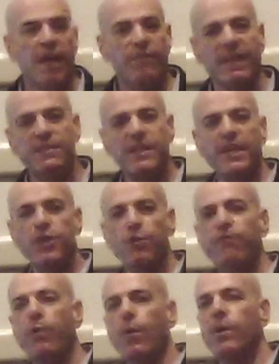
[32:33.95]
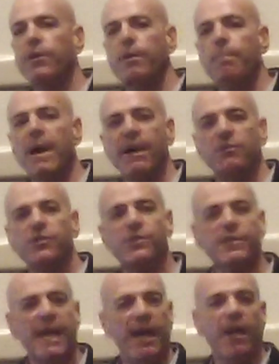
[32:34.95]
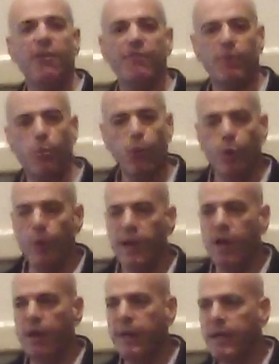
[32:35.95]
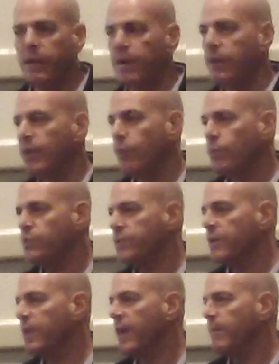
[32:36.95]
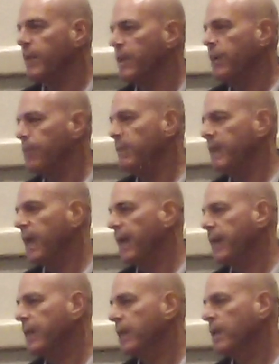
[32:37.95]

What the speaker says: if I take you 400 miles south from where we are here, what's the climate going to be like?